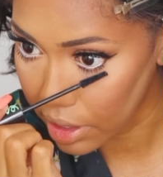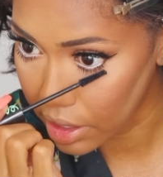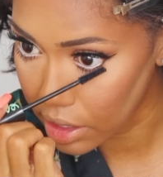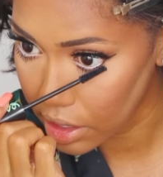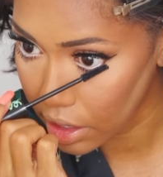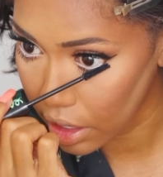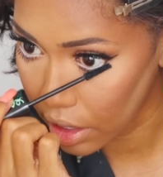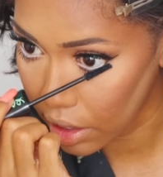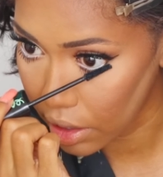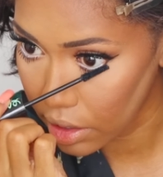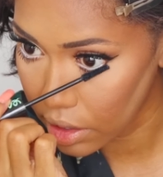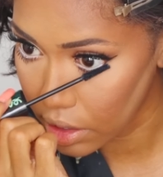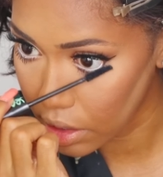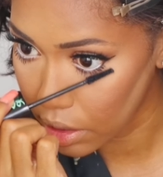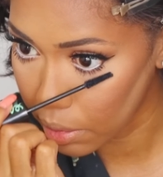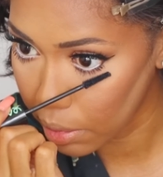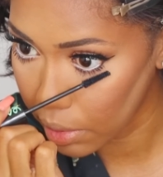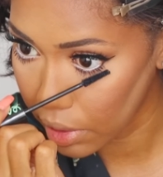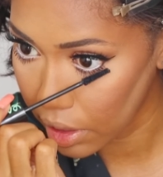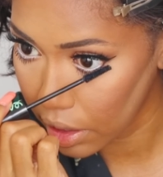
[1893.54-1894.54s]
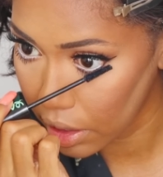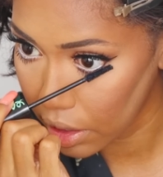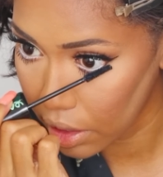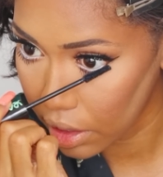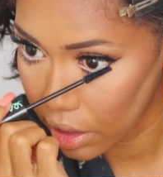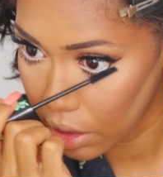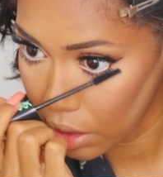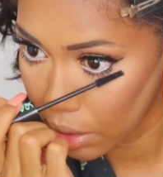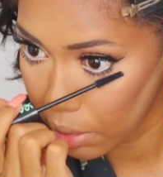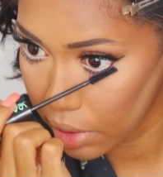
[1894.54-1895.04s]
mascara somewhere,
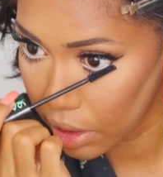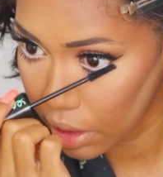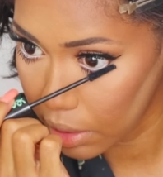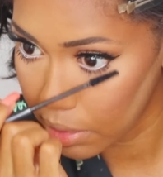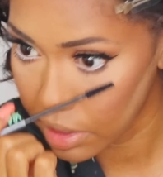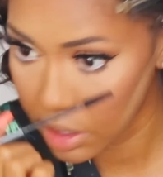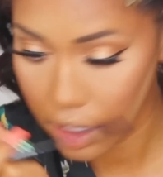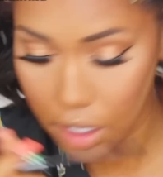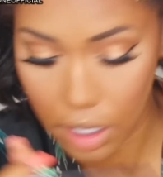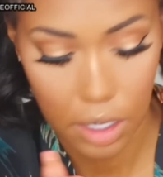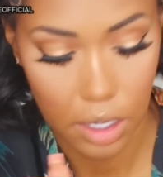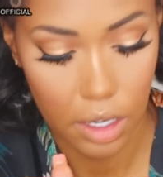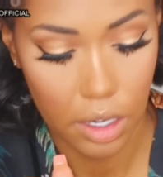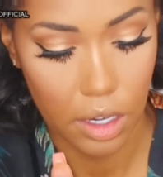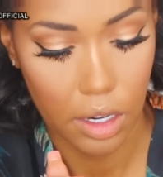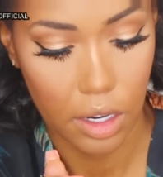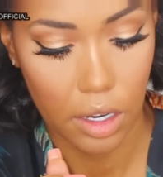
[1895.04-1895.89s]
you'll be upset.